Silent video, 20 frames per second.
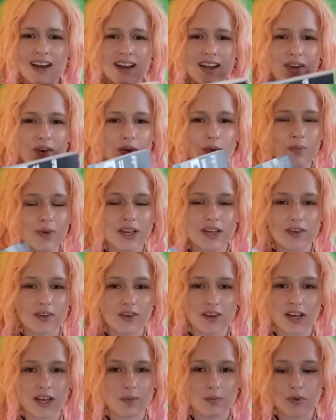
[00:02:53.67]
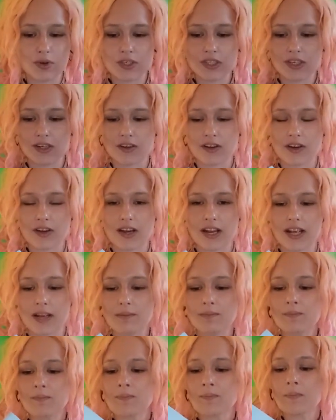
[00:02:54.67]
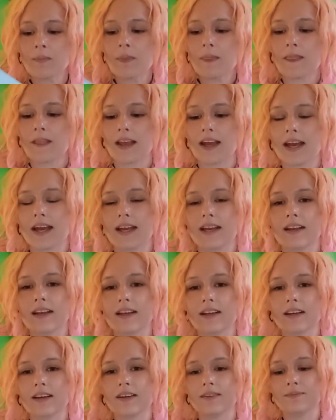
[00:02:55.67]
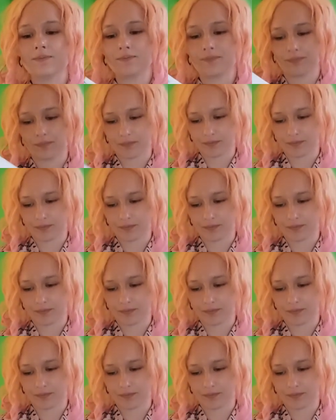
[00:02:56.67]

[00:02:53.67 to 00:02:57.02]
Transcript: I hope I don't like butcher her name. And um,